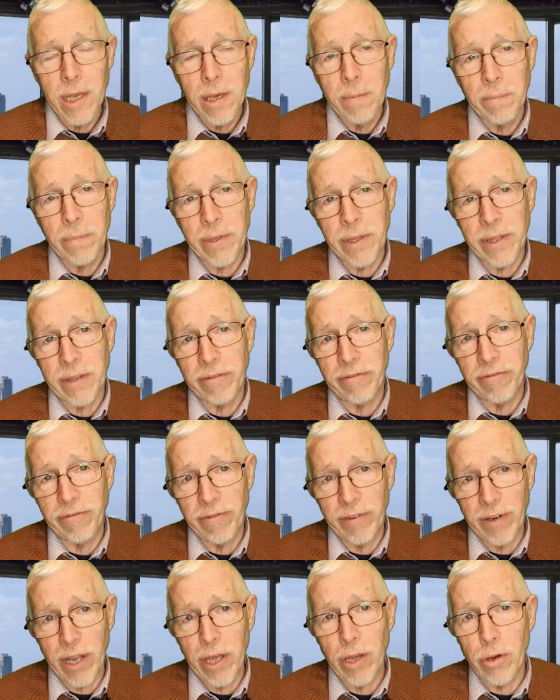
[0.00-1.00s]
But the
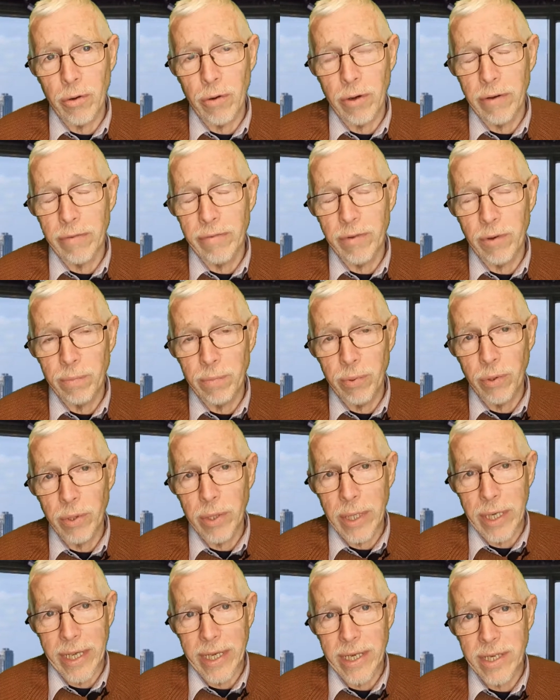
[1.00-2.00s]
flow of your
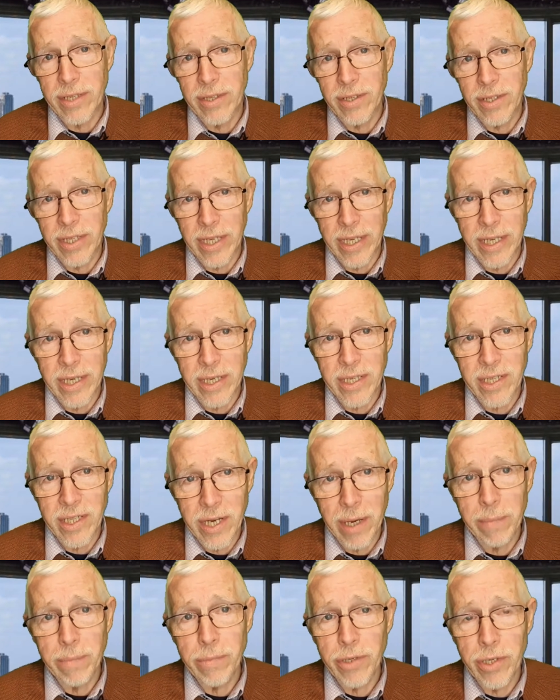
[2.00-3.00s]
boiler is the
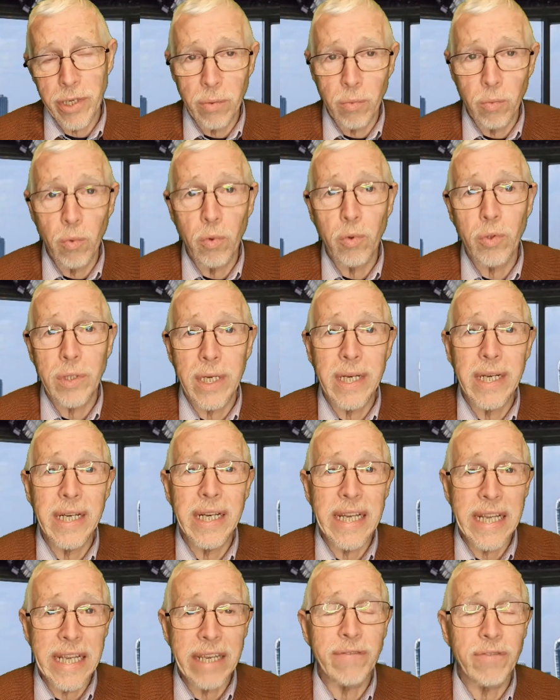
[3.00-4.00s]
temperature the water
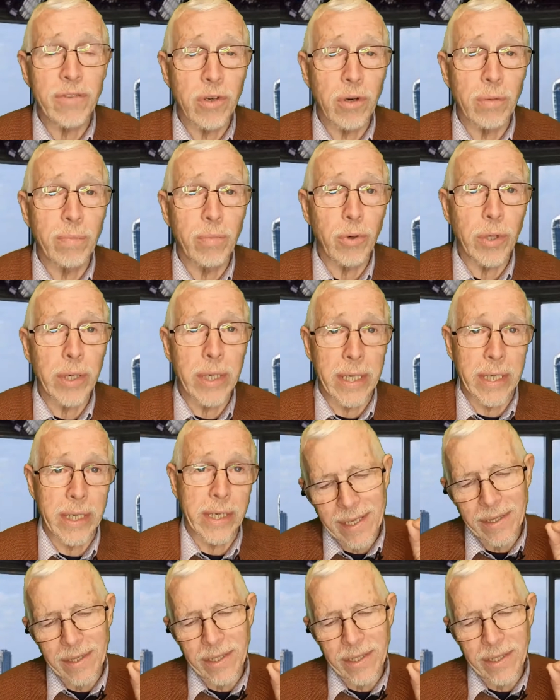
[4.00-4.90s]
leaves your boiler.